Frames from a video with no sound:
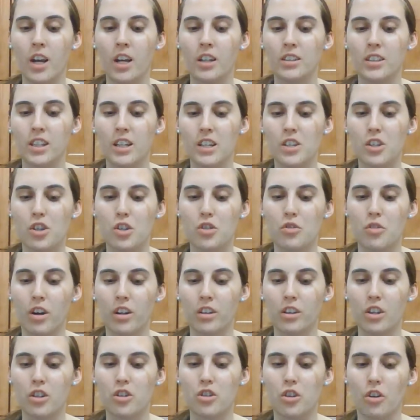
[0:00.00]
to
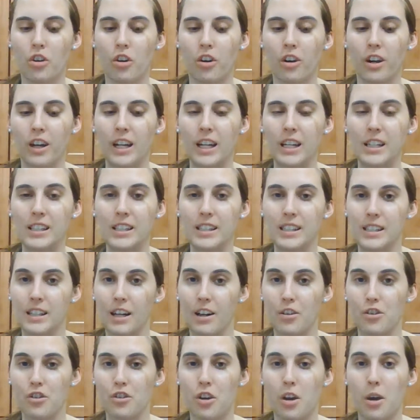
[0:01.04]
instruct the jury in
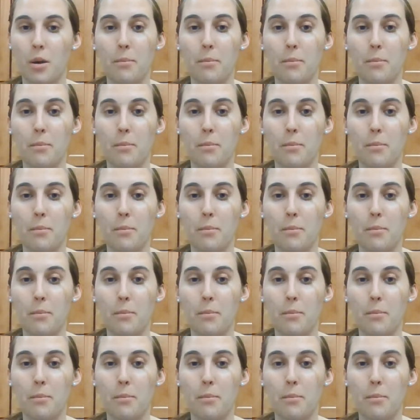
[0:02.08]
such a